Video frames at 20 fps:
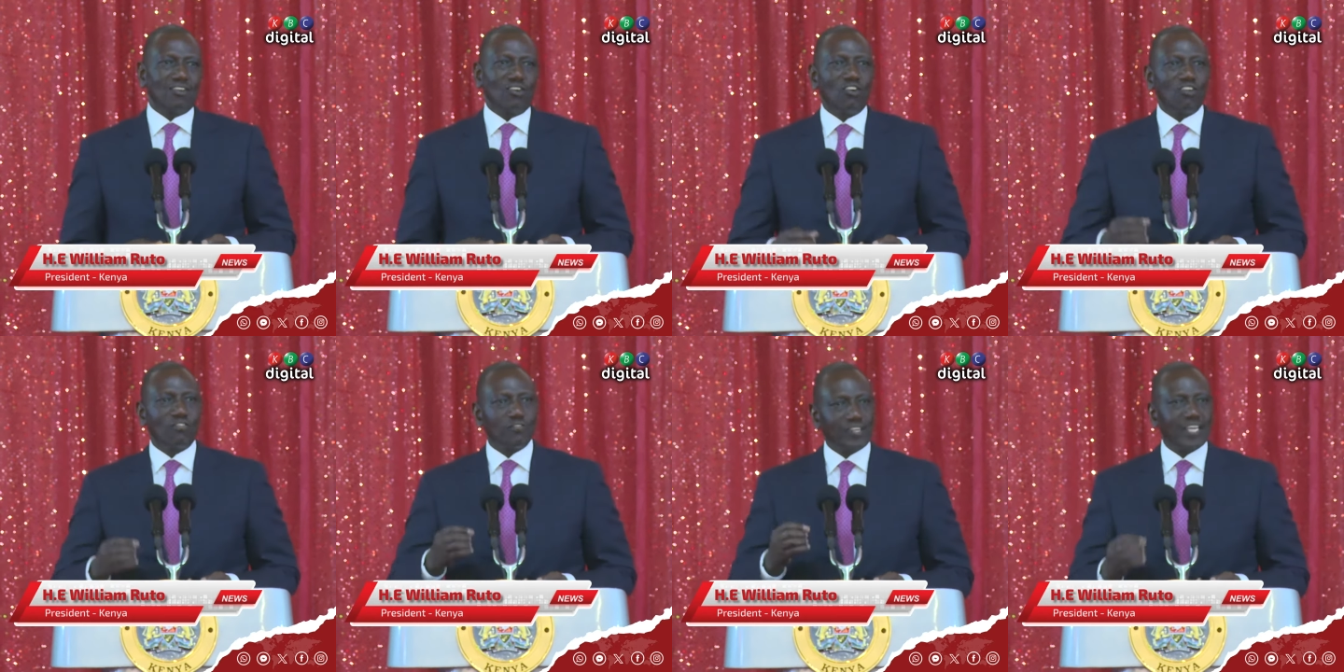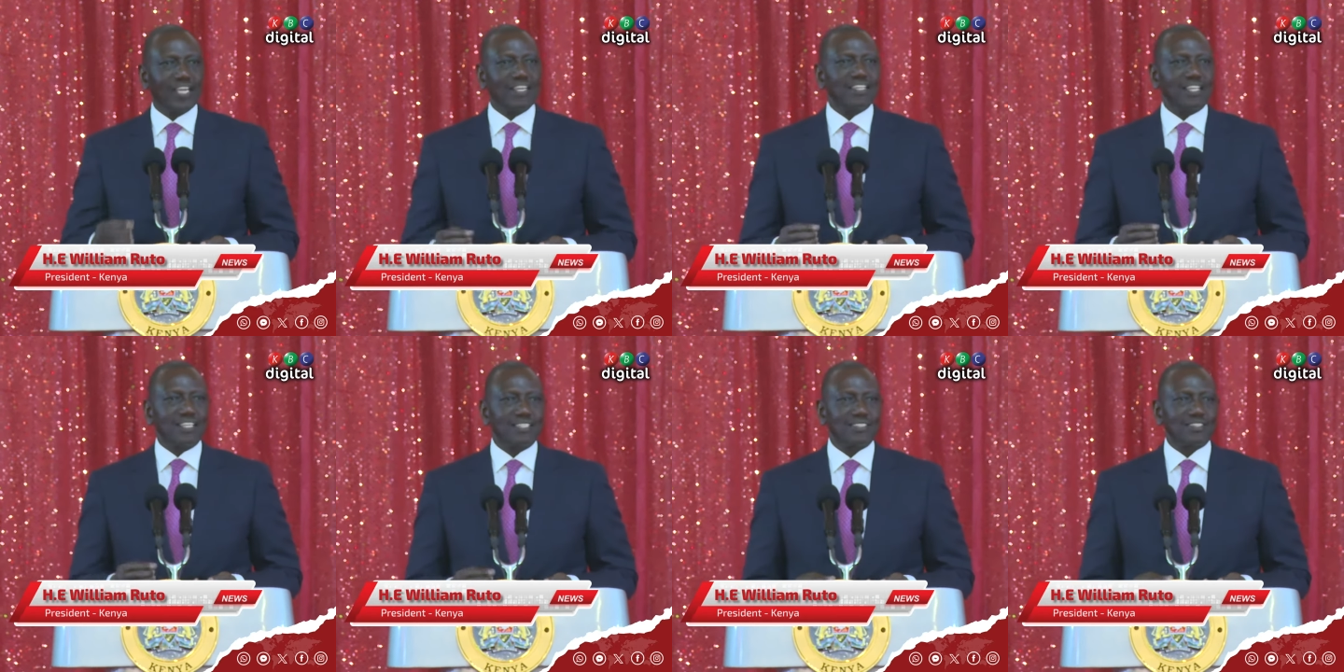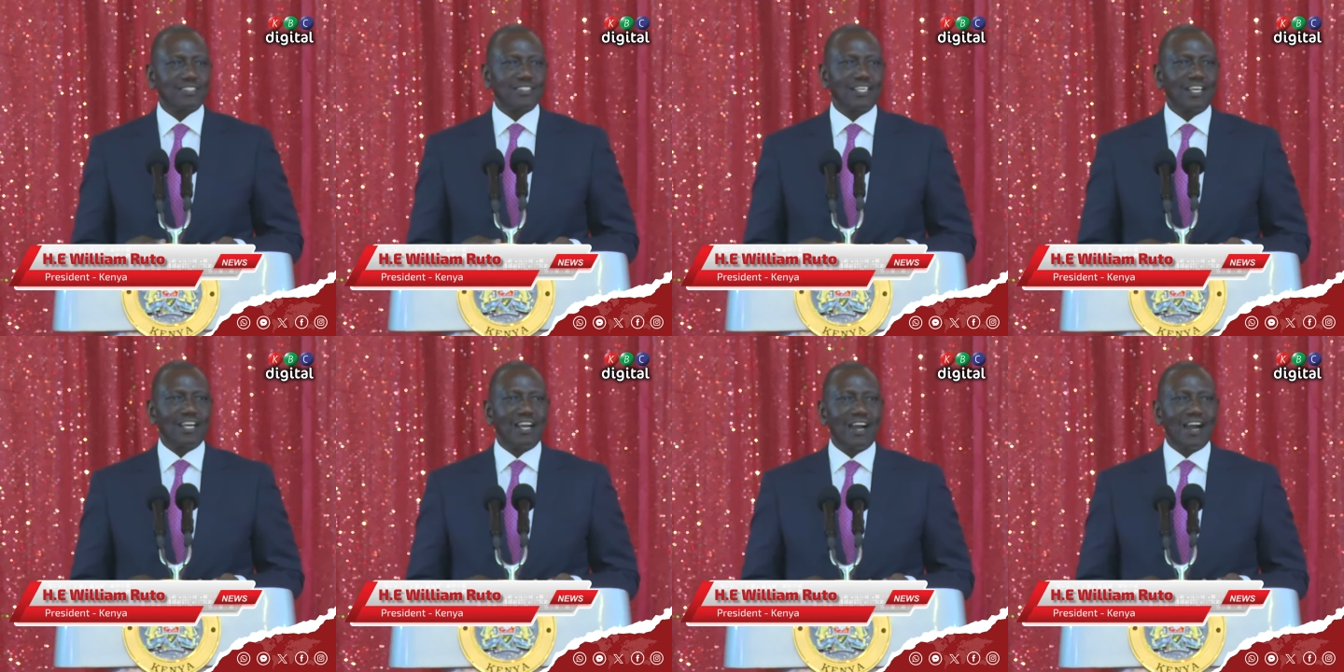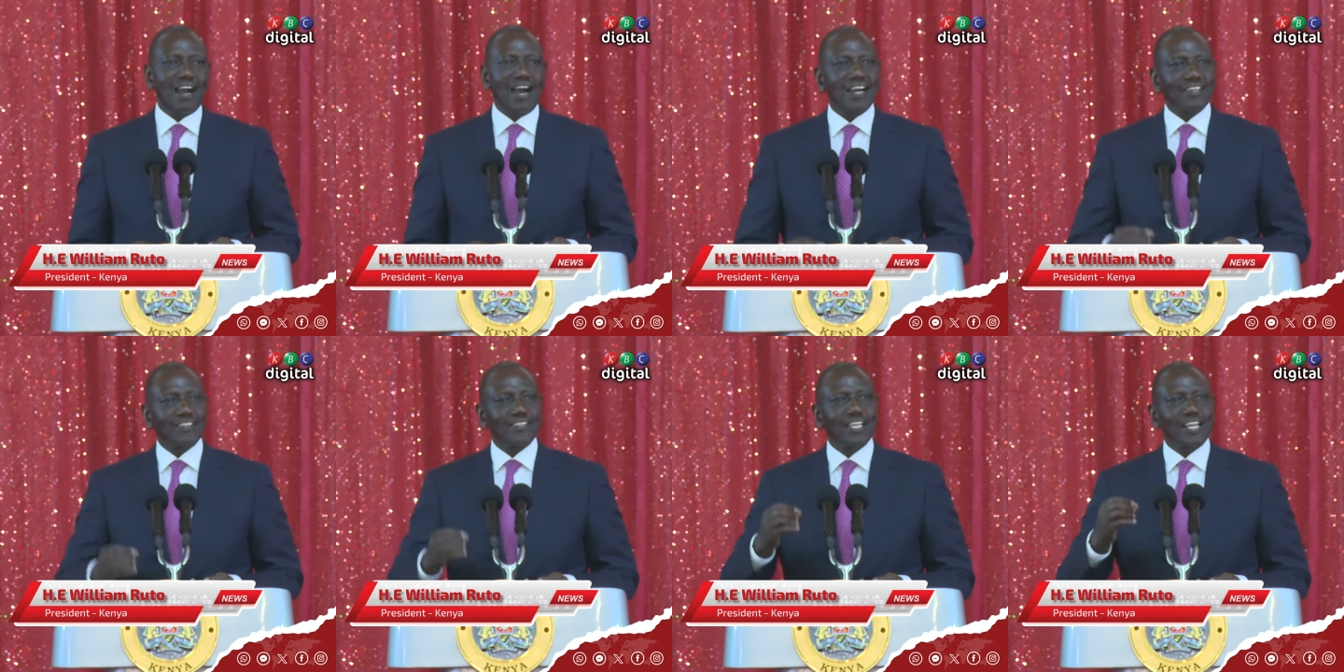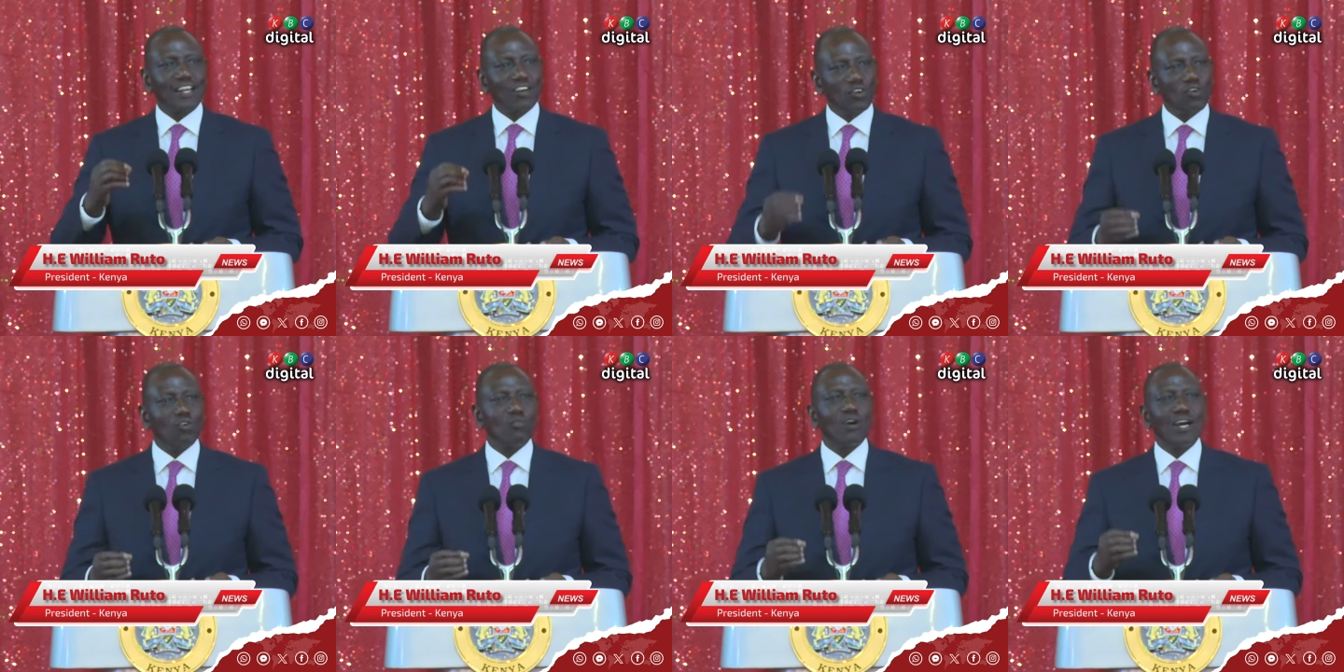of Kenyans at the
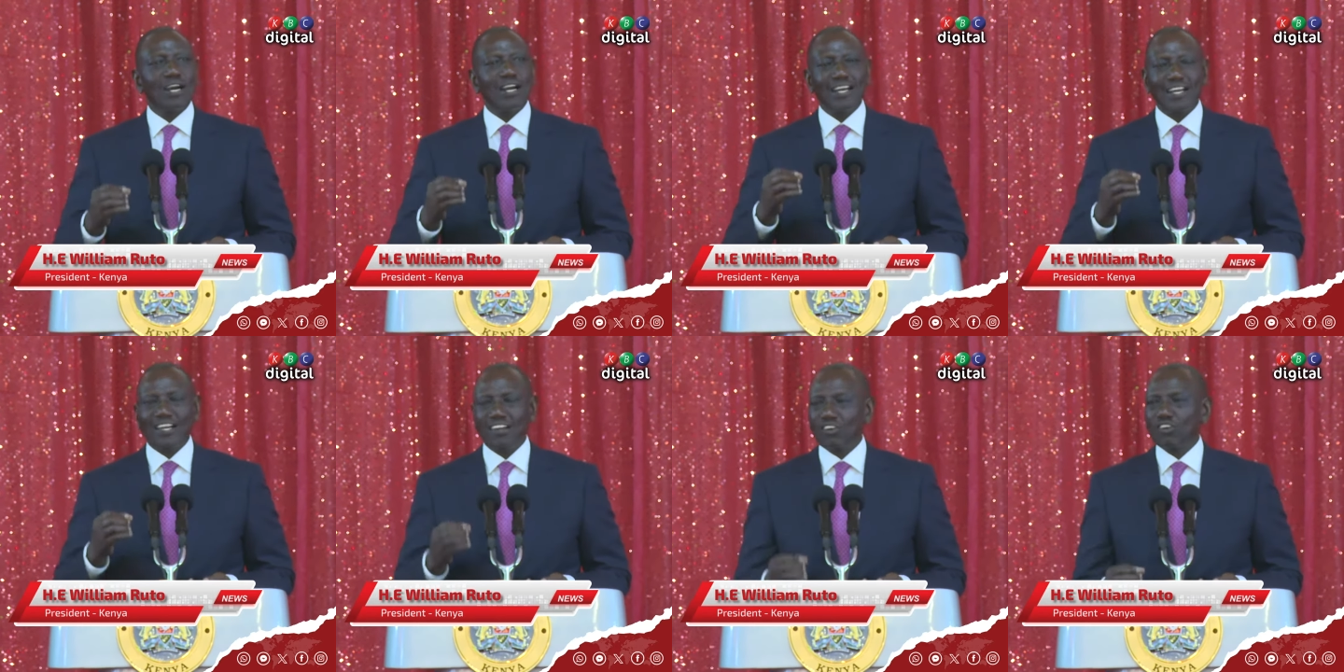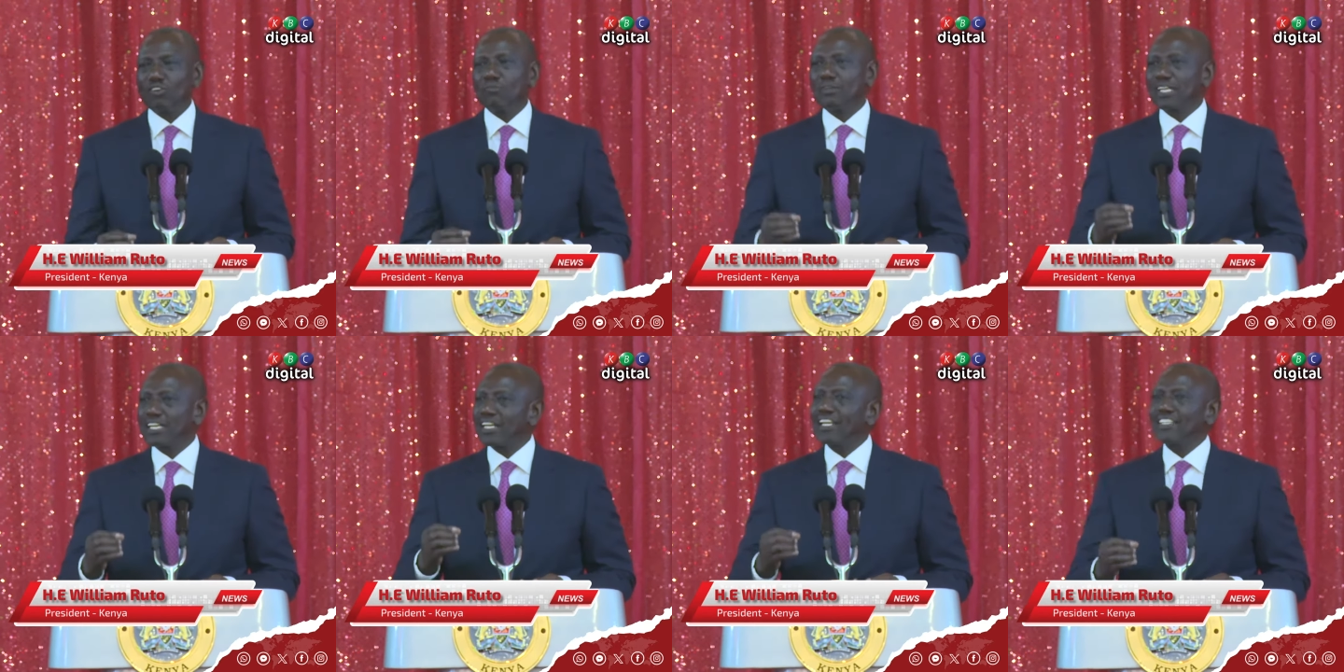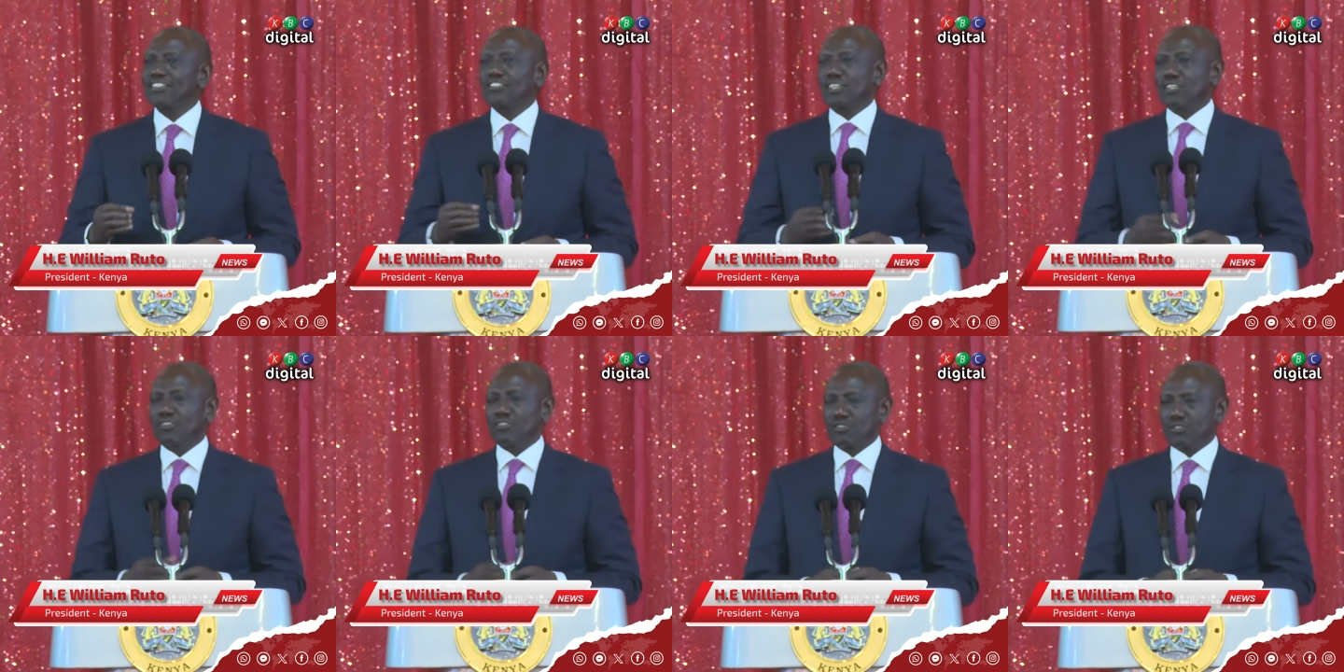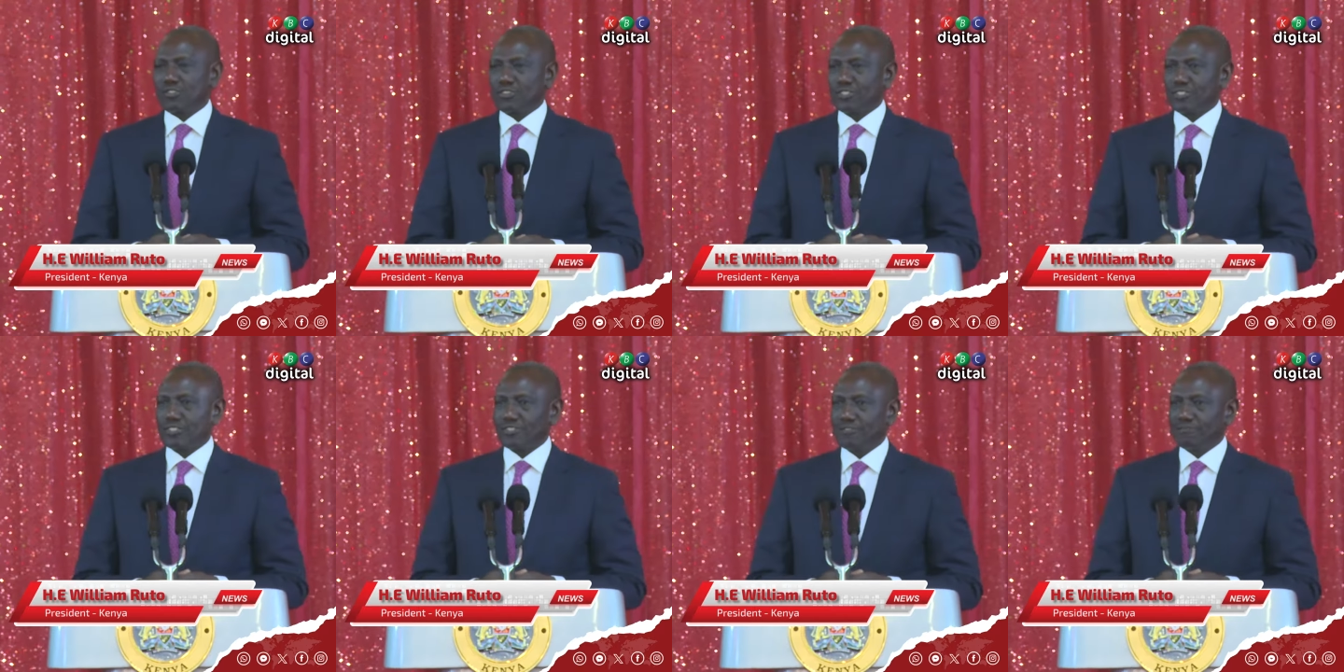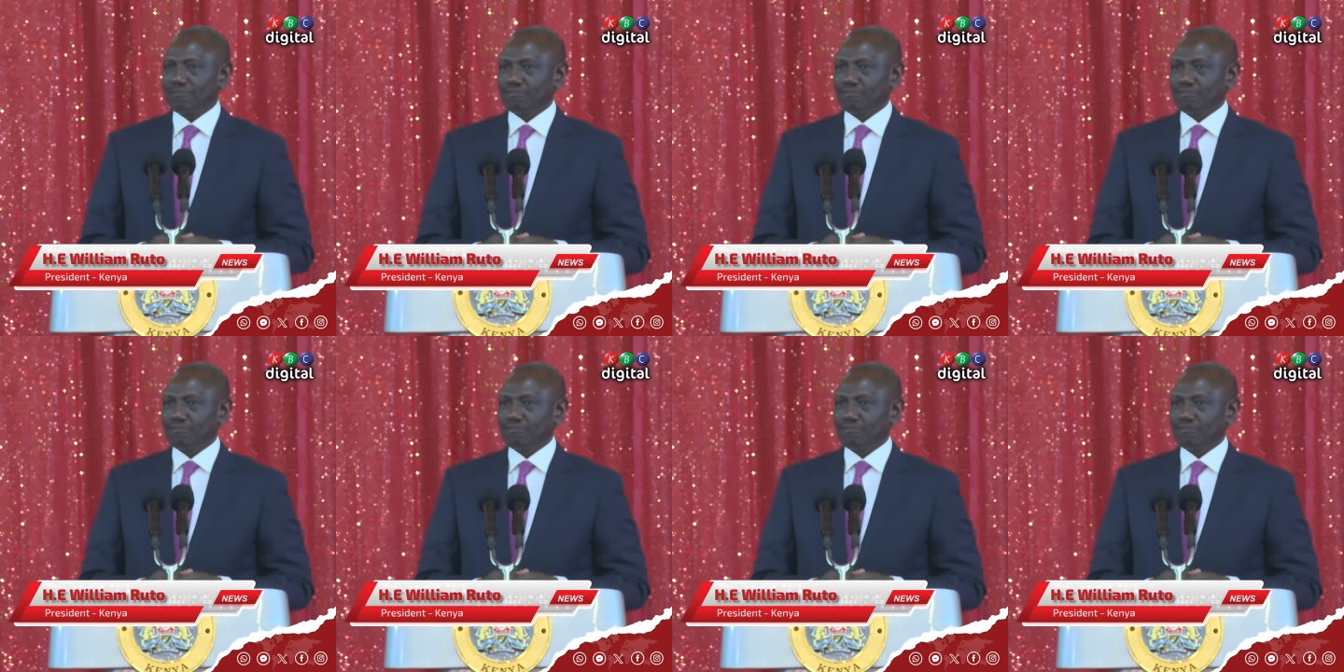lower economic echelons.